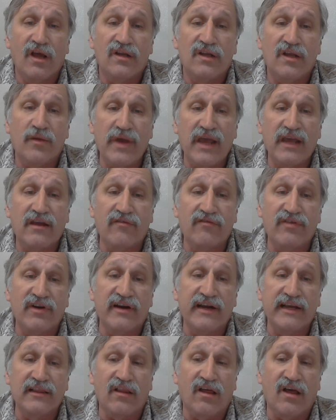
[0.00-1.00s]
To make a
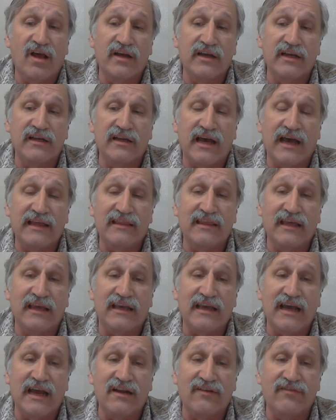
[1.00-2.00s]
very long and I
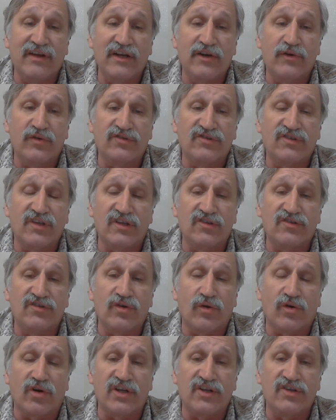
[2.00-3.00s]
think kind of interesting
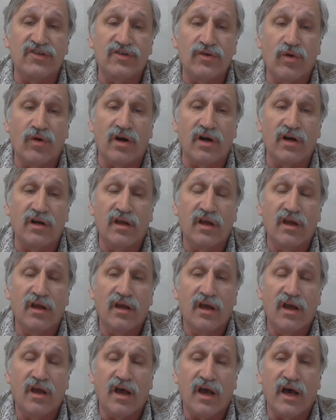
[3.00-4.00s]
story short,
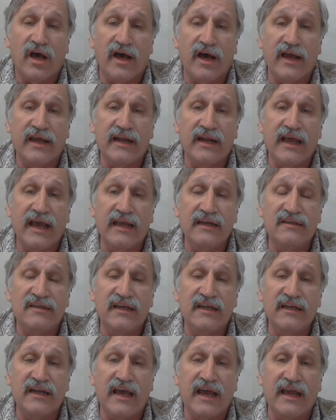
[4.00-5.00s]
uh, in
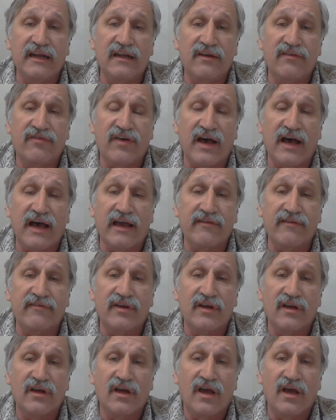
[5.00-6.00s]
1995,
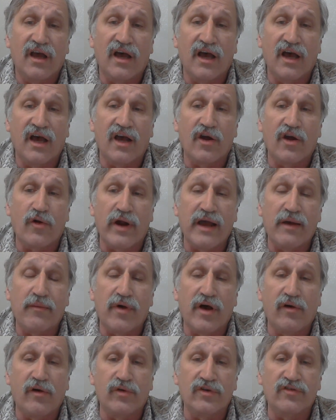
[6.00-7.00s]
uh,
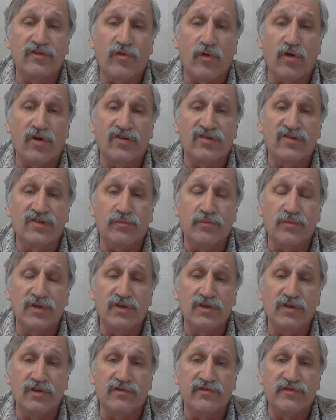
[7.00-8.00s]
Grandma was forced to
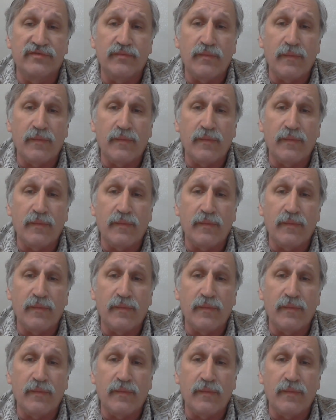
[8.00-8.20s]
move.